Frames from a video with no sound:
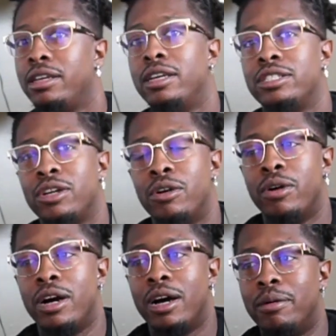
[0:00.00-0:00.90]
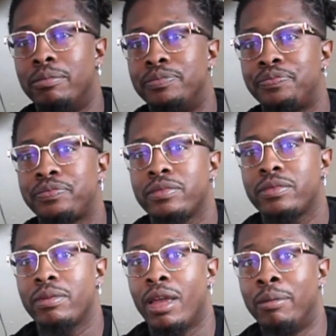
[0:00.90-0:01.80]
So
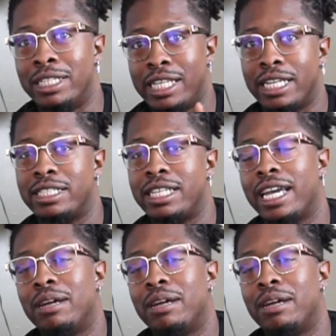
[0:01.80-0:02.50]
um, I'm gonna take a second,